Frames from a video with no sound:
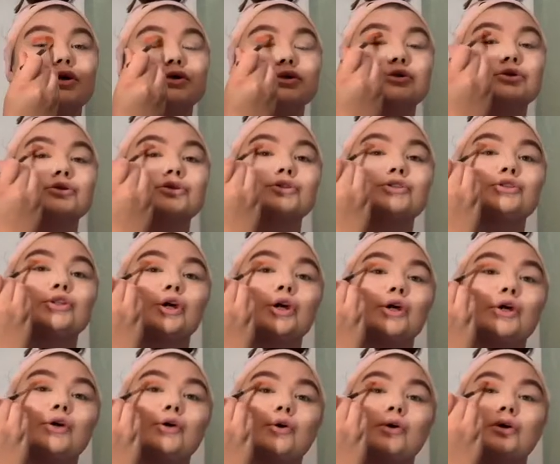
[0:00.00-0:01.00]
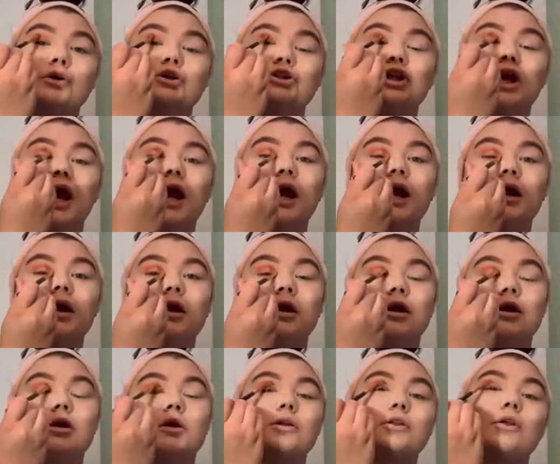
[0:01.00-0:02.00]
circle shade.
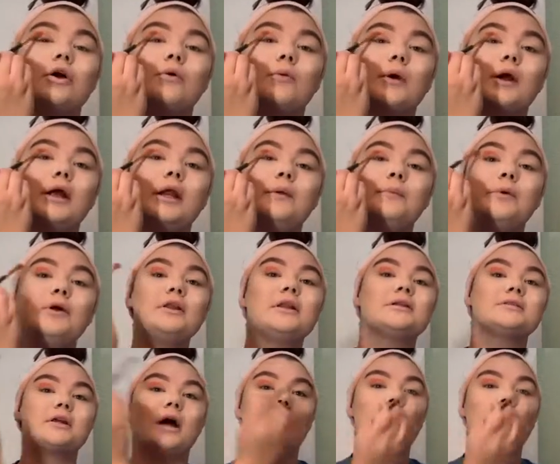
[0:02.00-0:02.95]
So we're gonna put this